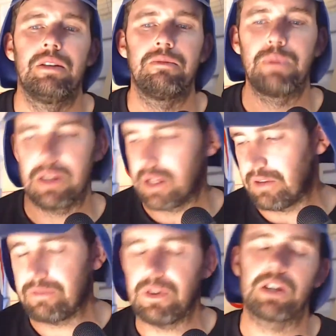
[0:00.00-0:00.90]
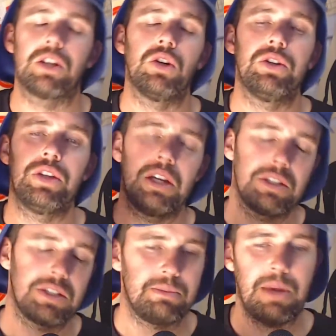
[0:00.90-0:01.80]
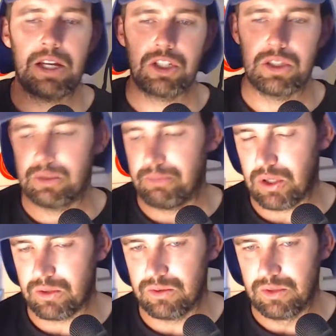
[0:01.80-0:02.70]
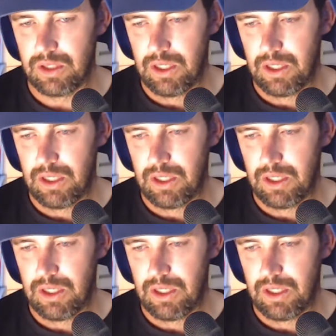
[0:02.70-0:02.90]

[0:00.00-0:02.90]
And I fucking got there, smashed this bottle.